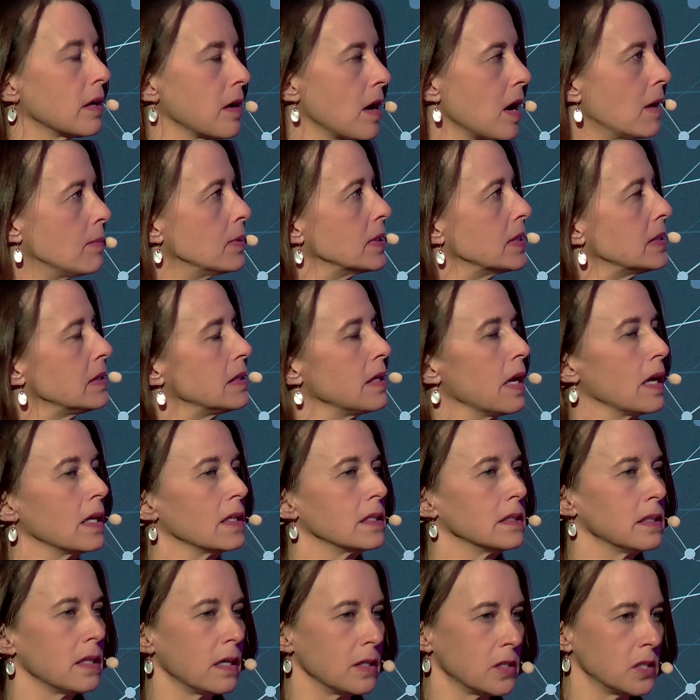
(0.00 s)
other carbon
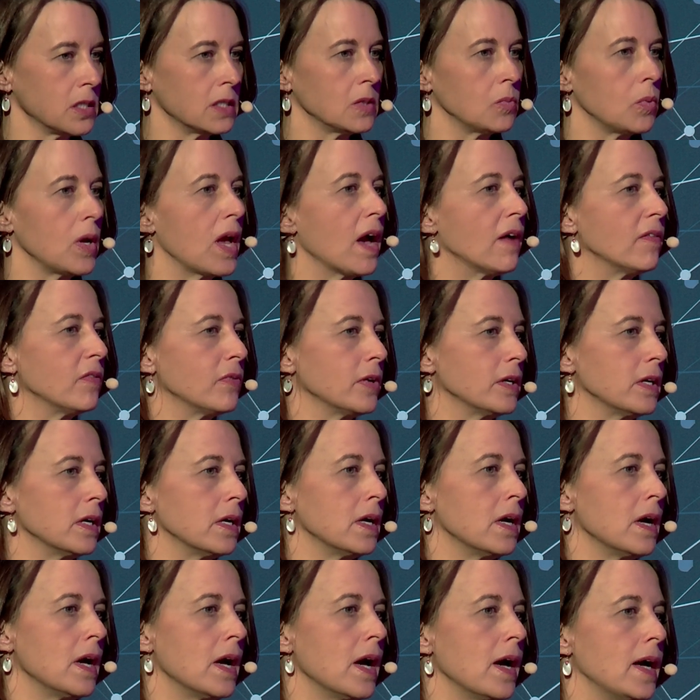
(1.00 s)
sinks, such as we have
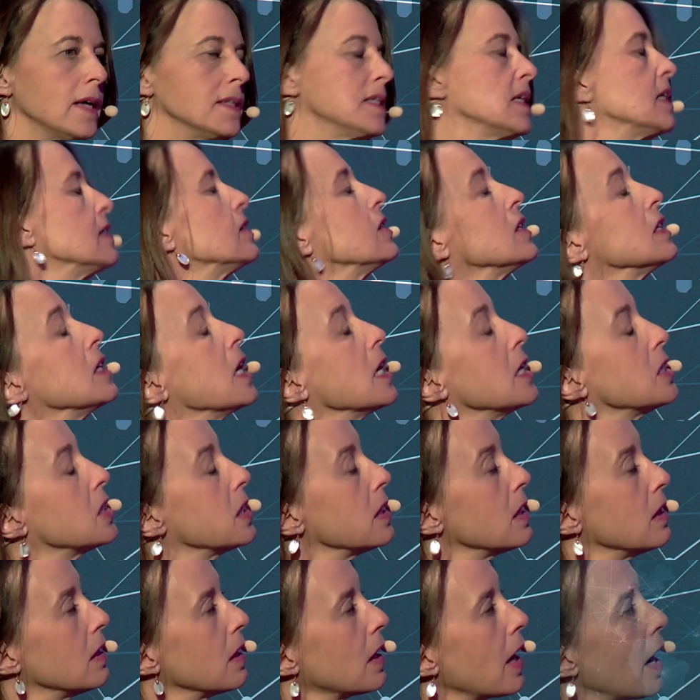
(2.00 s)
a destination